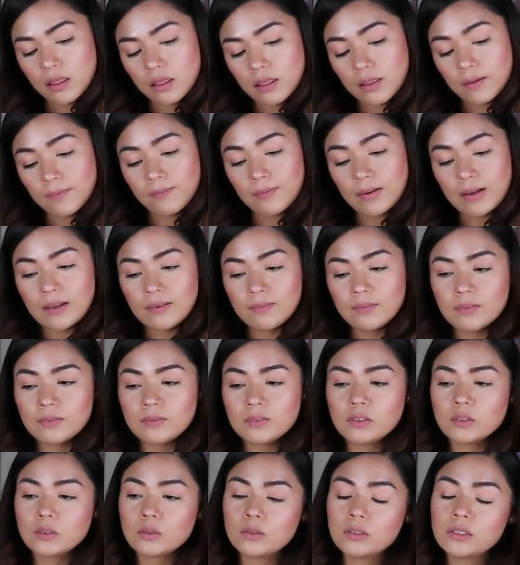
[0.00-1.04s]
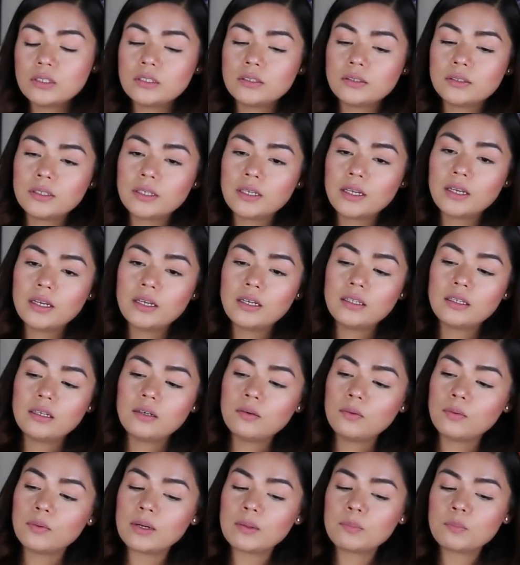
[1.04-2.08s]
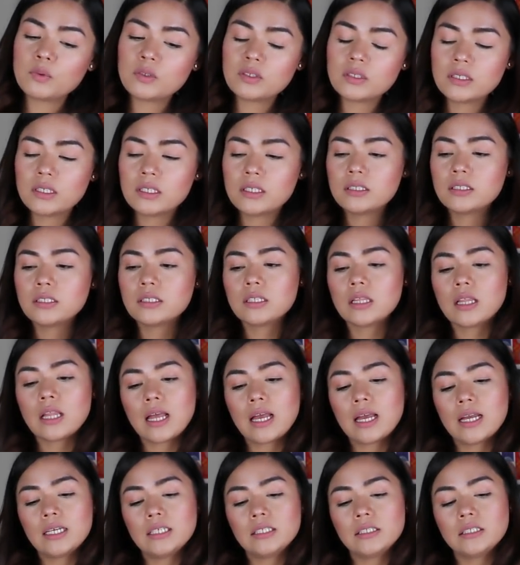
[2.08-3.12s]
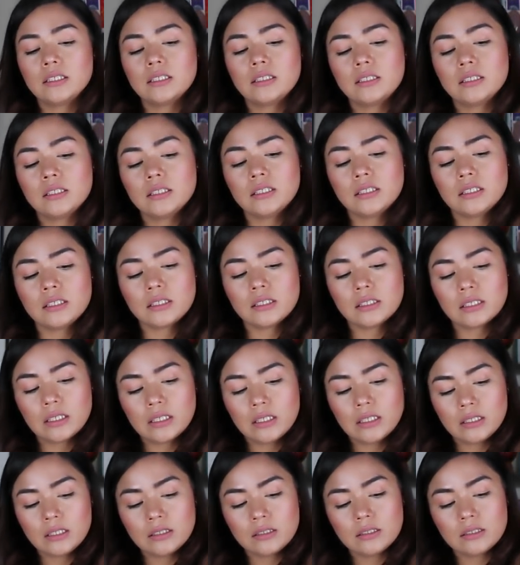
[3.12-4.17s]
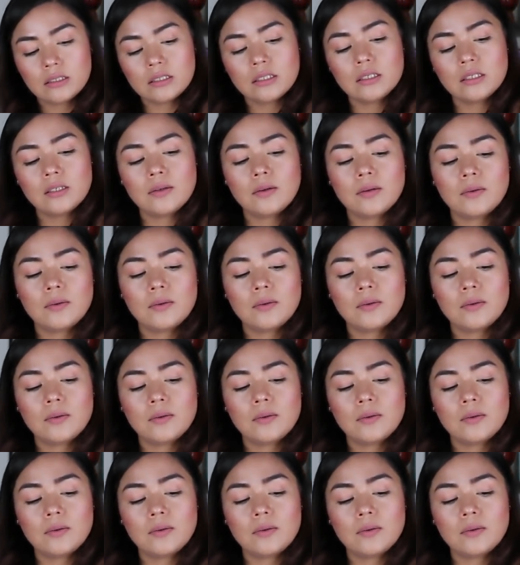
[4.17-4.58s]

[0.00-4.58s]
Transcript: The Five of Swords again represents lies, deceit.